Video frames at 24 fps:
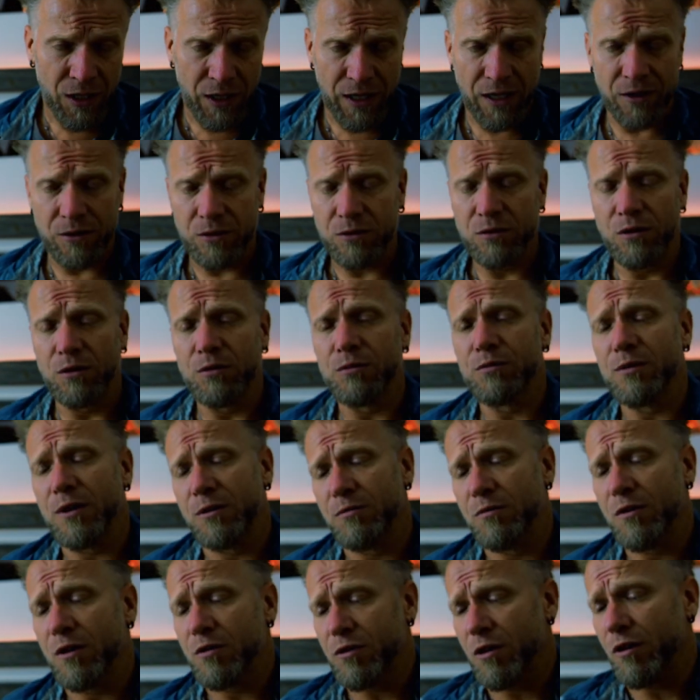And, you know,
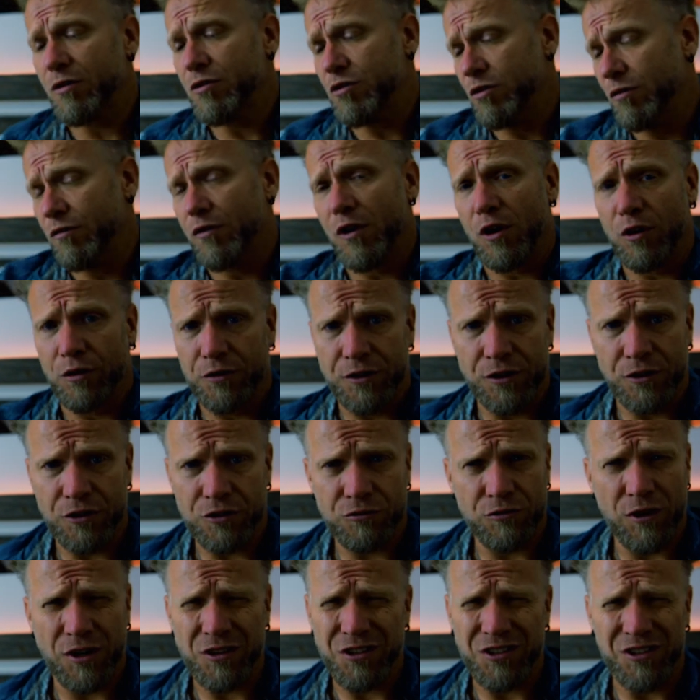and as long as you follow the
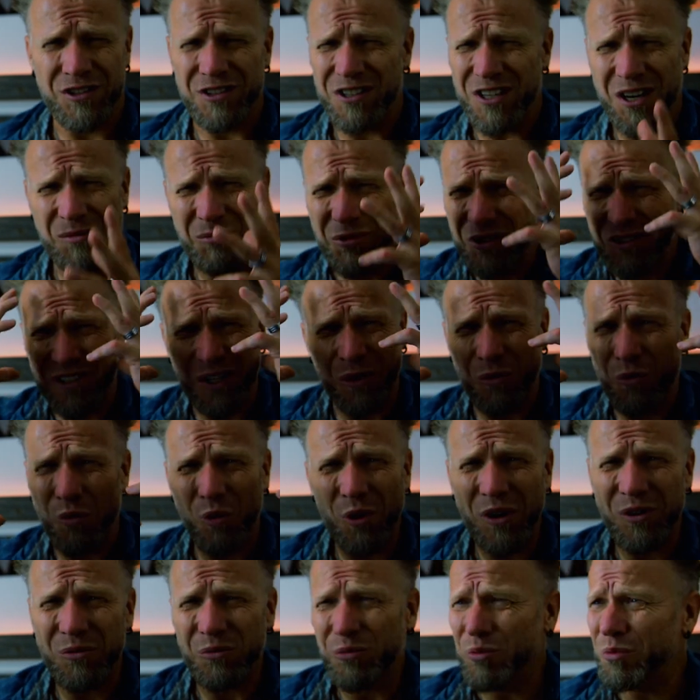instructions. And I'm just like,
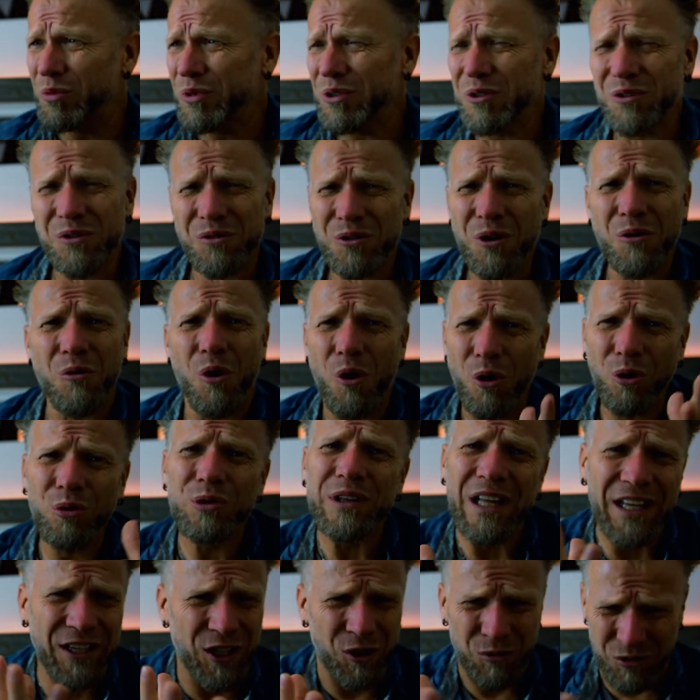what? No,
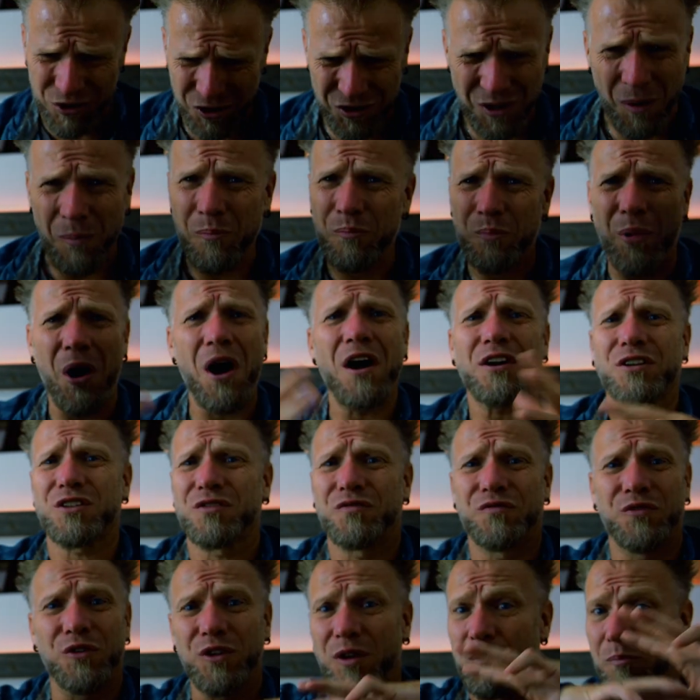old Lego was just a
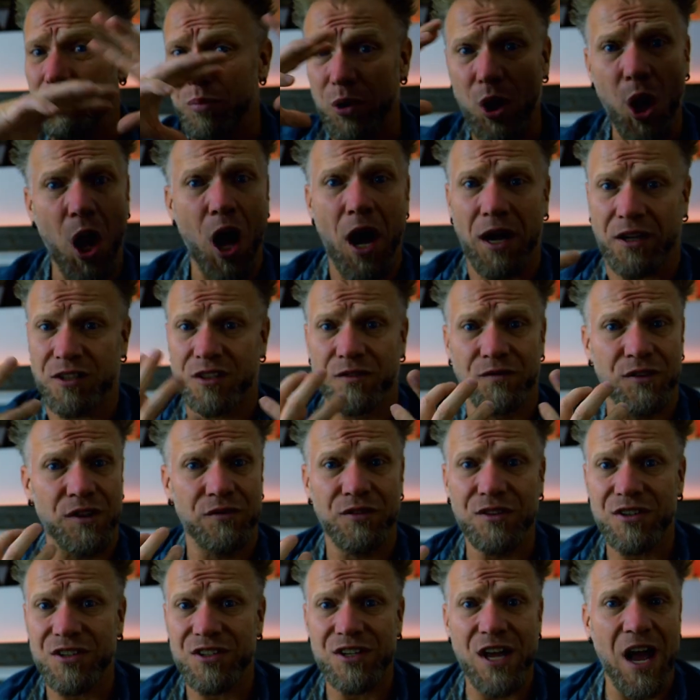box full of blocks of
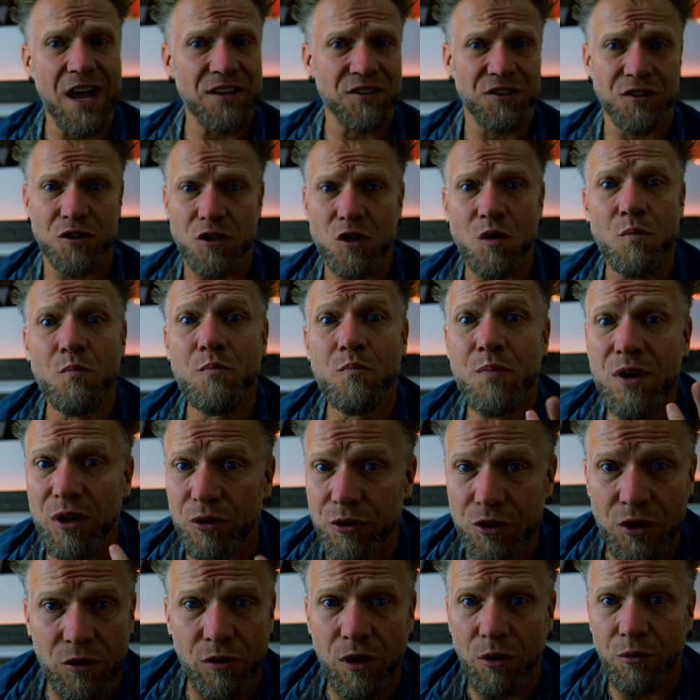different sizes, and you
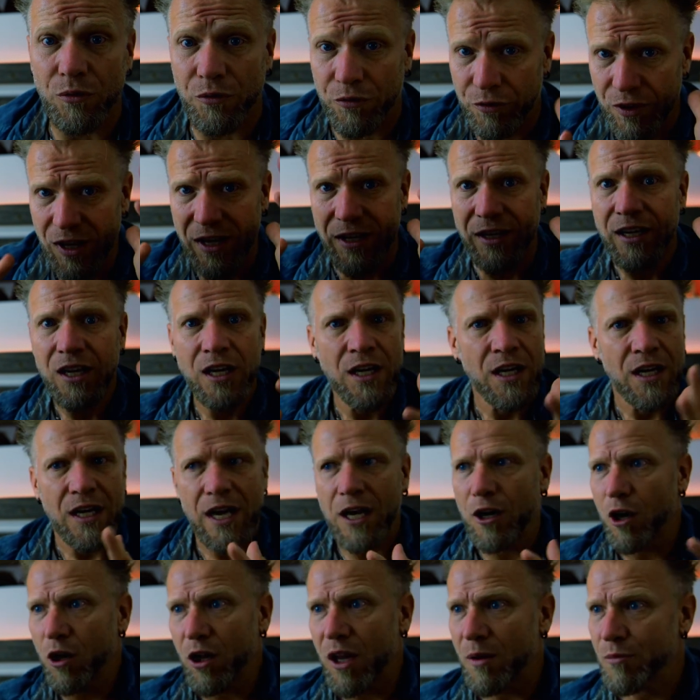built your own thing.
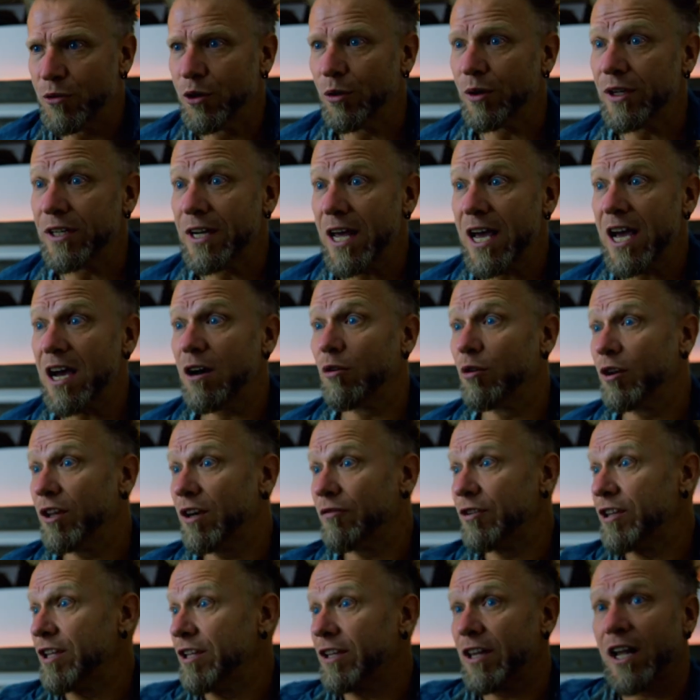And all I'm doing now with
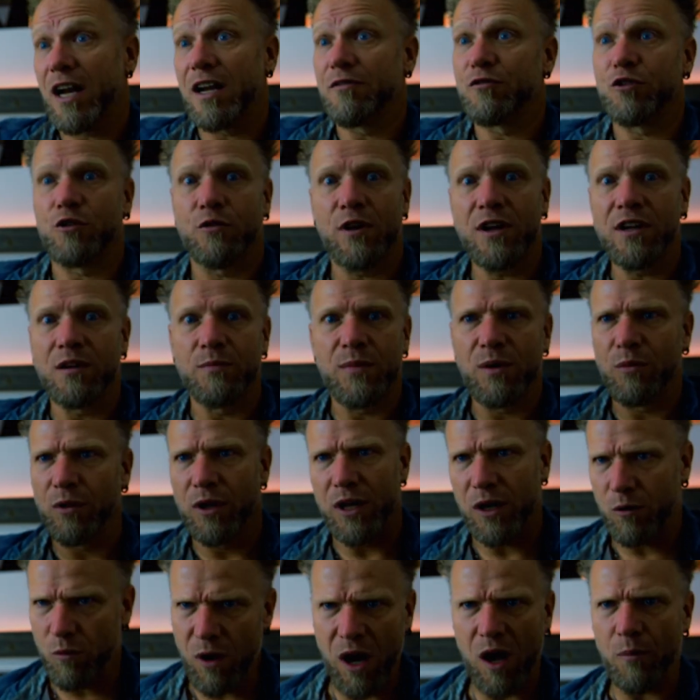everything that I've created, people
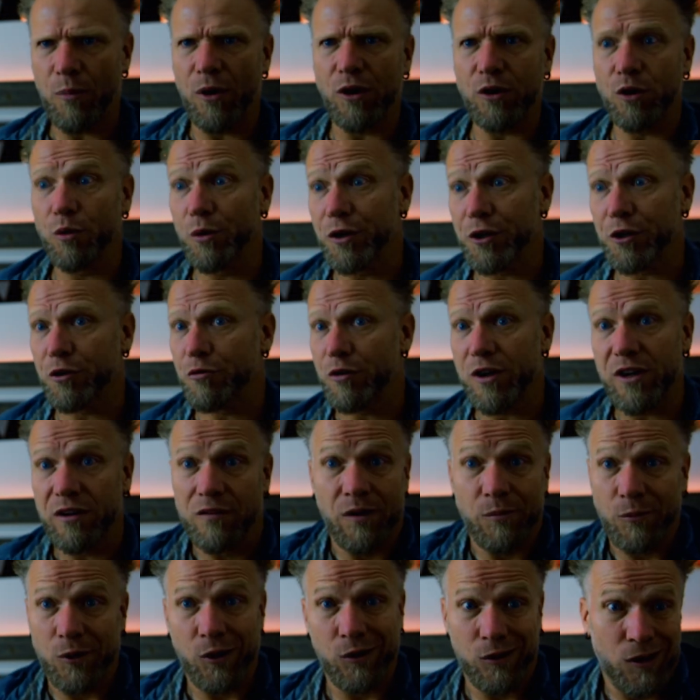are like, wow, Paul, you're really creative.
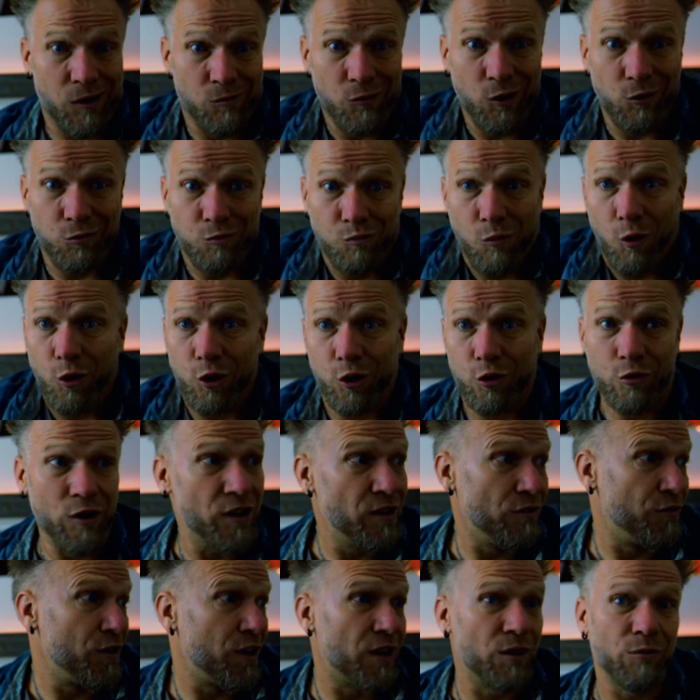I'm going, I'm no more
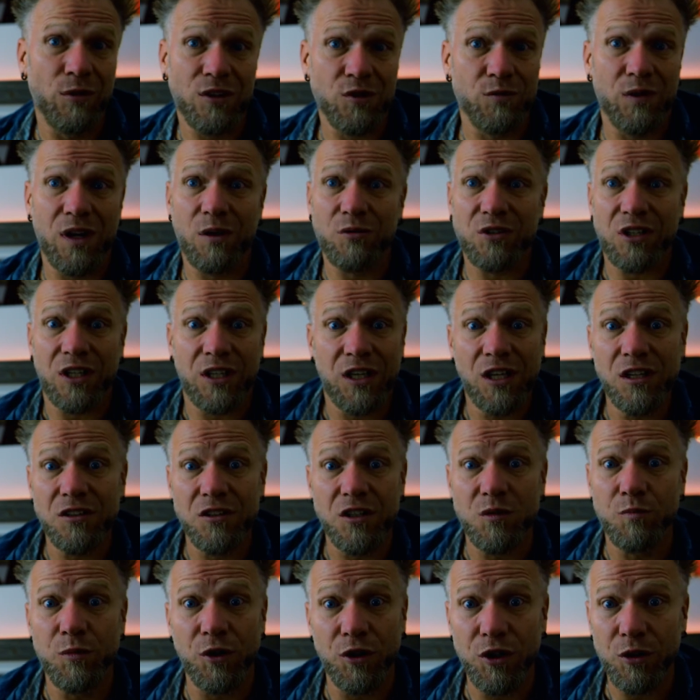creative than I was when I was a kid,
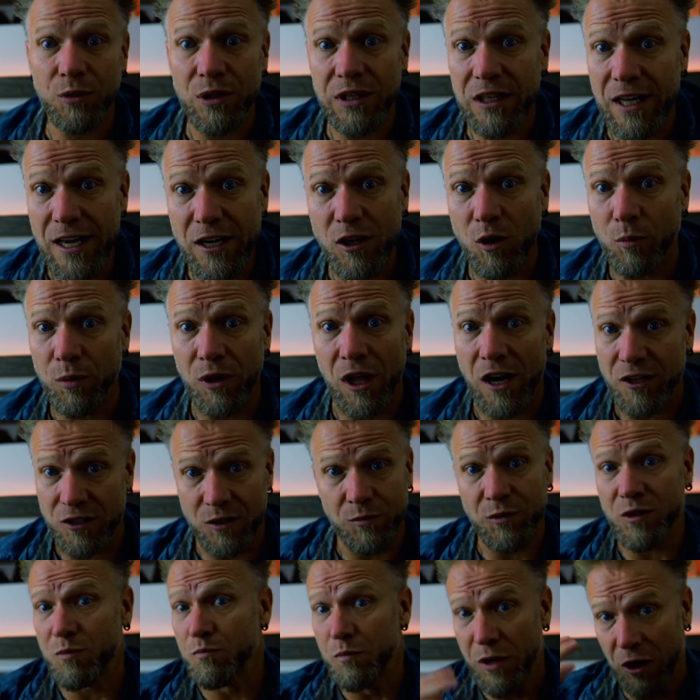just building with Lego blocks.
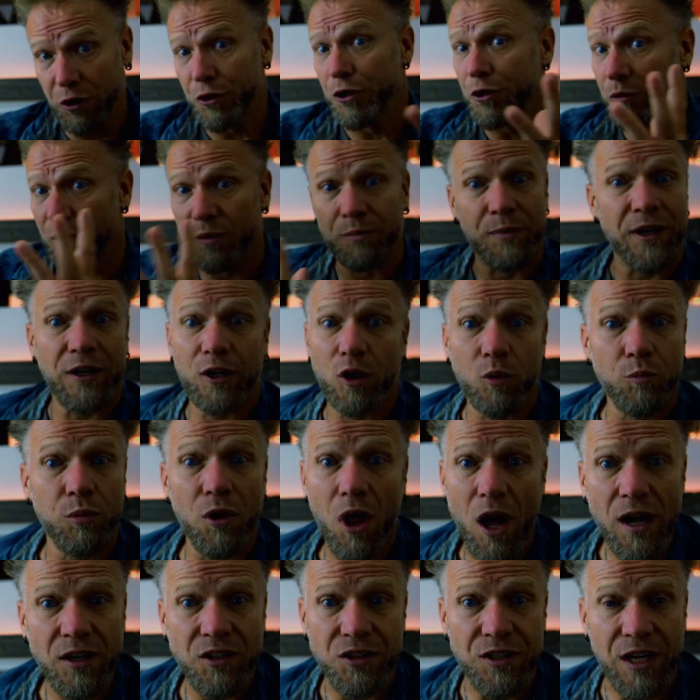I'm just building with bigger
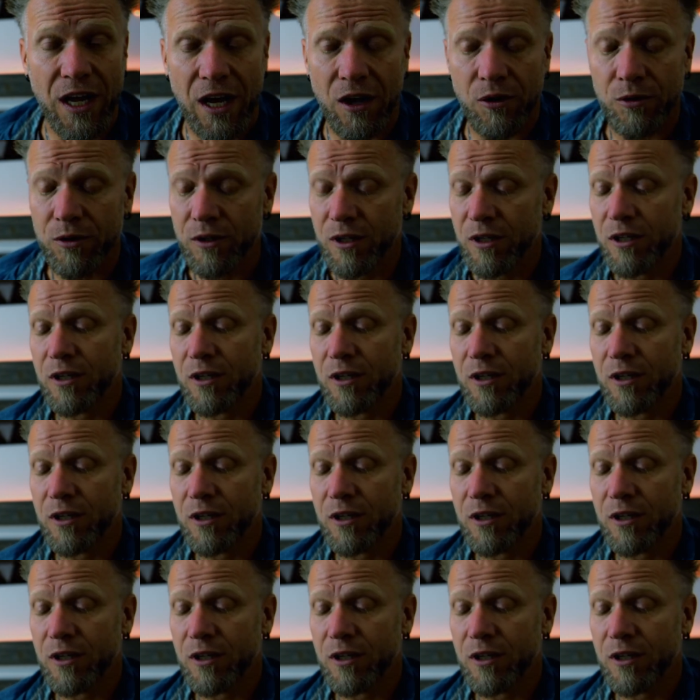blocks now.